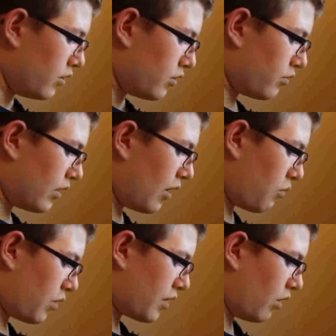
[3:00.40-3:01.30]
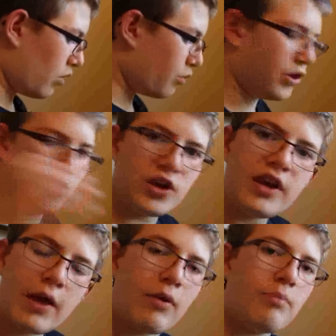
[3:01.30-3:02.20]
we're going to load the
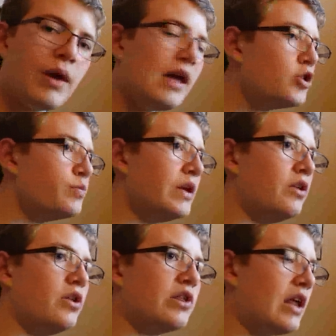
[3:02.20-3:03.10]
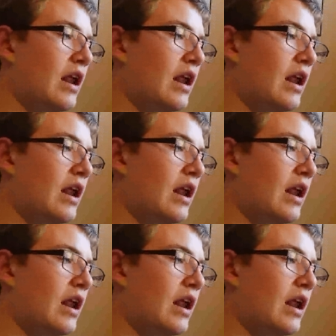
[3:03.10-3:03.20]
CNET web page because it's an